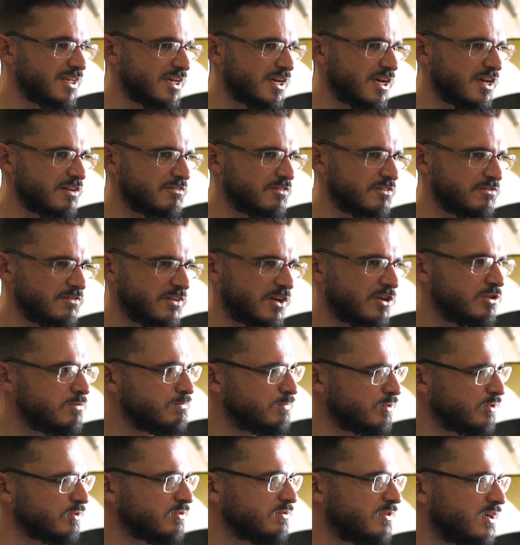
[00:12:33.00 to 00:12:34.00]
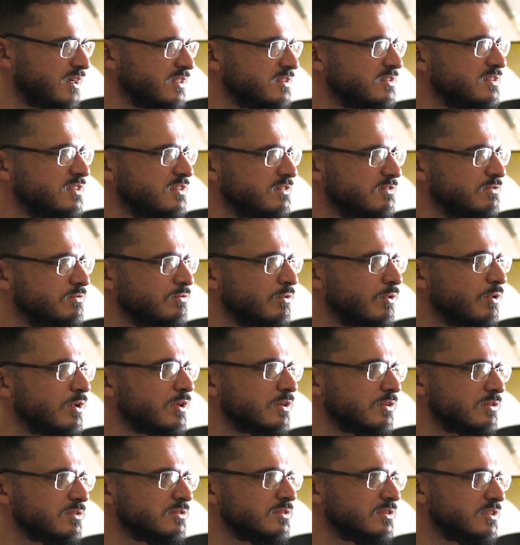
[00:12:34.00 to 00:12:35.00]
have a very progressive
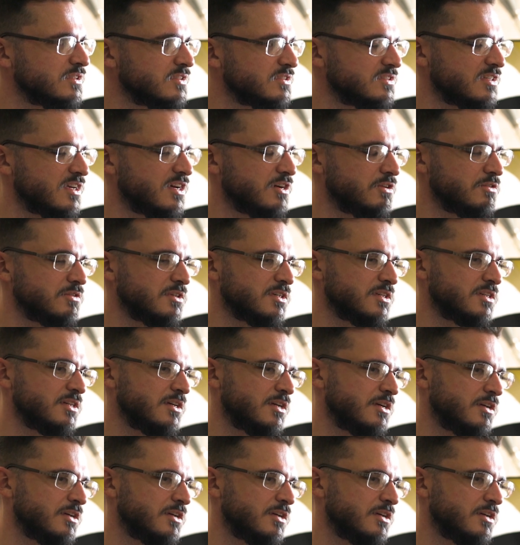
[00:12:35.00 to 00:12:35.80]
work on this area.